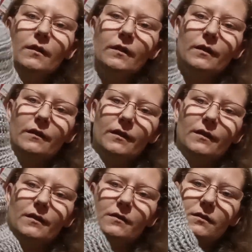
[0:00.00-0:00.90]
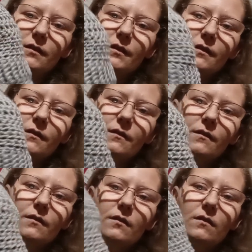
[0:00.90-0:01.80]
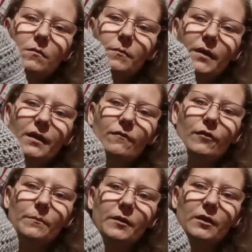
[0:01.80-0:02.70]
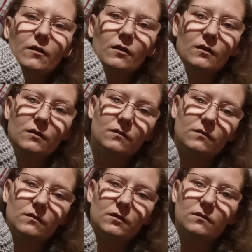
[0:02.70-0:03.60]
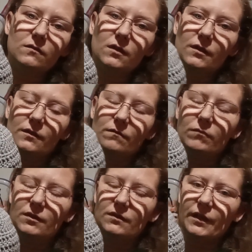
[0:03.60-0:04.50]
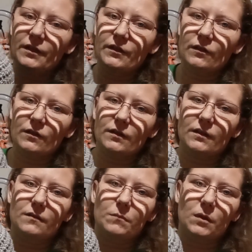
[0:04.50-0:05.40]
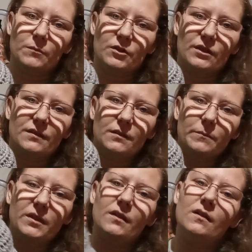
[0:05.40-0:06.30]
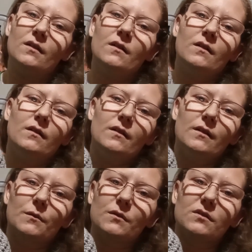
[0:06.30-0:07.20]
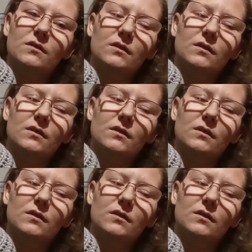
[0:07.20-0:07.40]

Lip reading: here it is. It's made from the yarn, a skein of yarn that Mama G sent me. It was